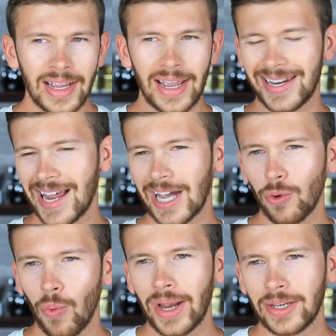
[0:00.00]
and not
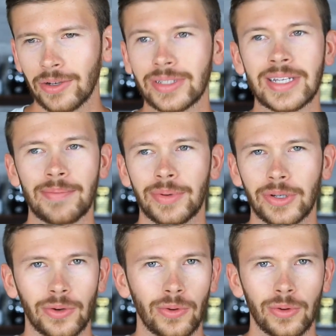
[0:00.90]
quite your
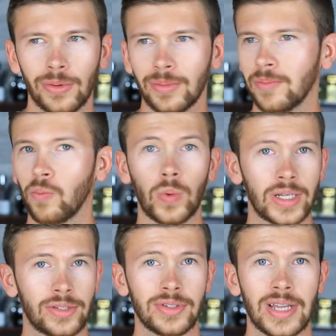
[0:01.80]
typical
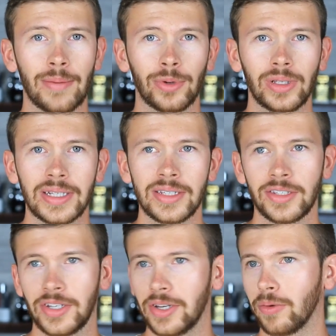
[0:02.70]
wintertime
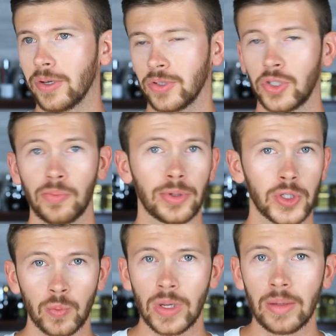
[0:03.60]
release, you know, your super
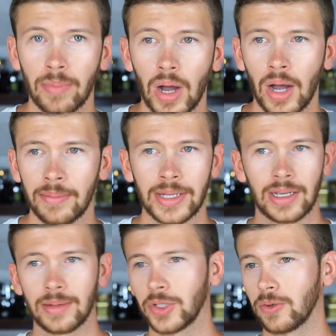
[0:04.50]
sweet bomb that
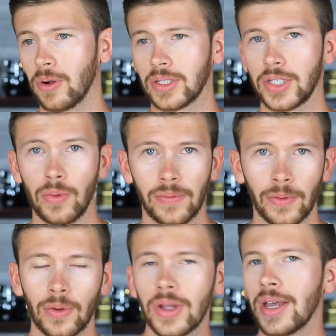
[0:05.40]
comes across
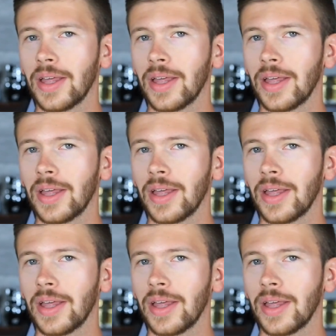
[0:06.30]
youthful,